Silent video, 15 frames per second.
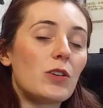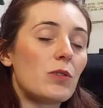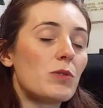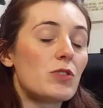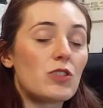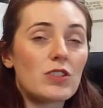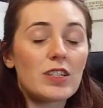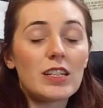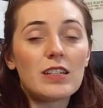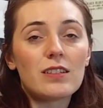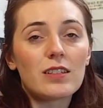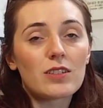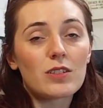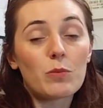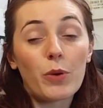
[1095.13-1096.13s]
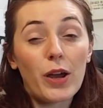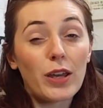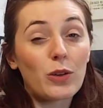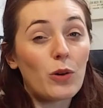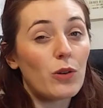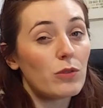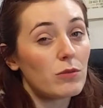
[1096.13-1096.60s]
was just easier to buy
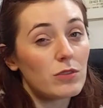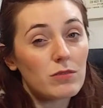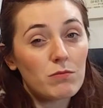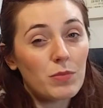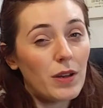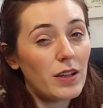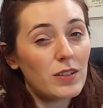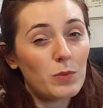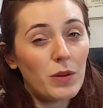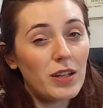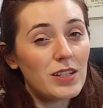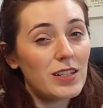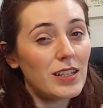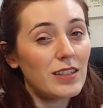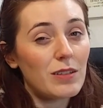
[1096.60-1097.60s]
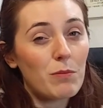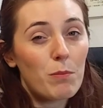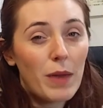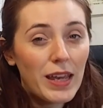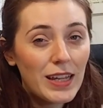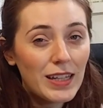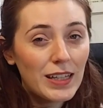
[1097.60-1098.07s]
cotton bias binding than
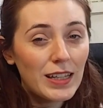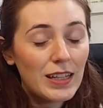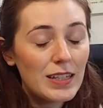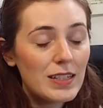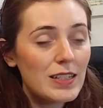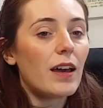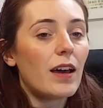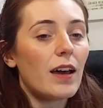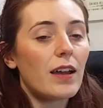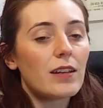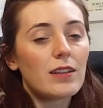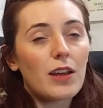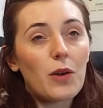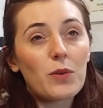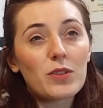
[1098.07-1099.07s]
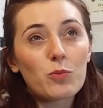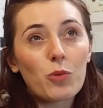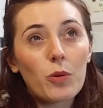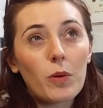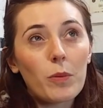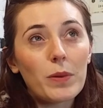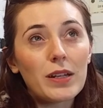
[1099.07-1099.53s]
make it. I know it's
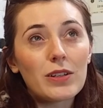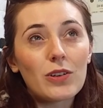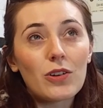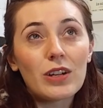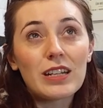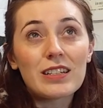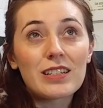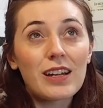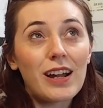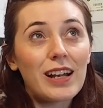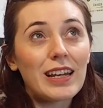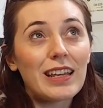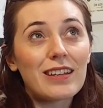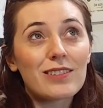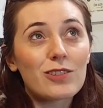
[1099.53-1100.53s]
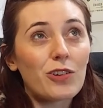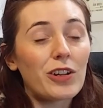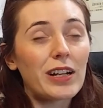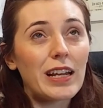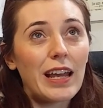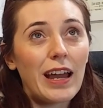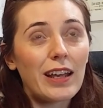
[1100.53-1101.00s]
probably not entirely
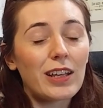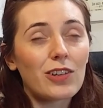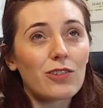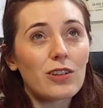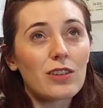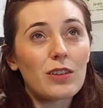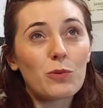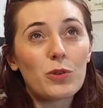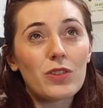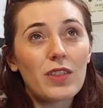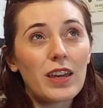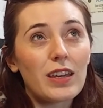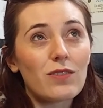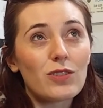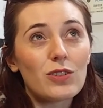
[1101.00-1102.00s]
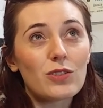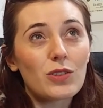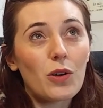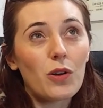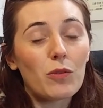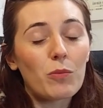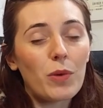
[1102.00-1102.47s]
historically accurate. Would they have used
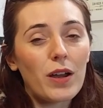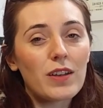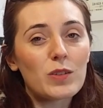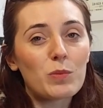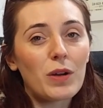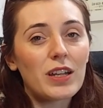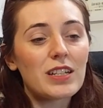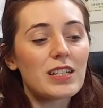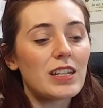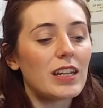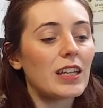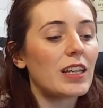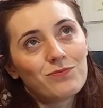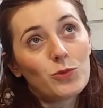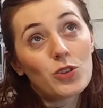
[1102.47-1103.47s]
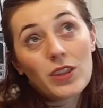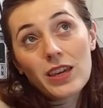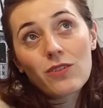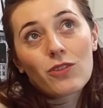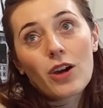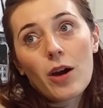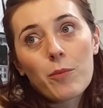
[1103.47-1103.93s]
cotton bias binding? Would they
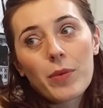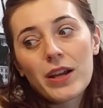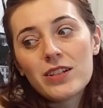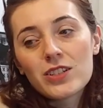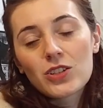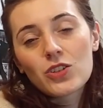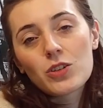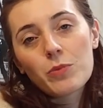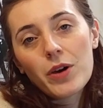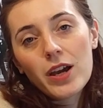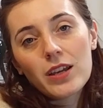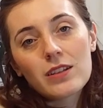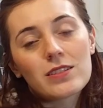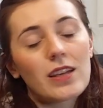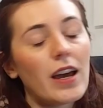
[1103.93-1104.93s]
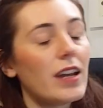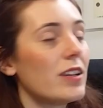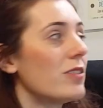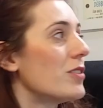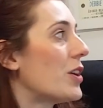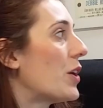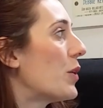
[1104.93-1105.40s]
have cut binding on the bias? I
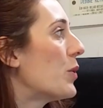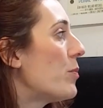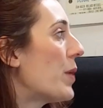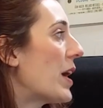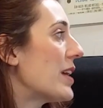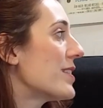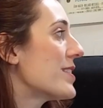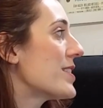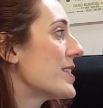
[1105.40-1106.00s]
don't know. But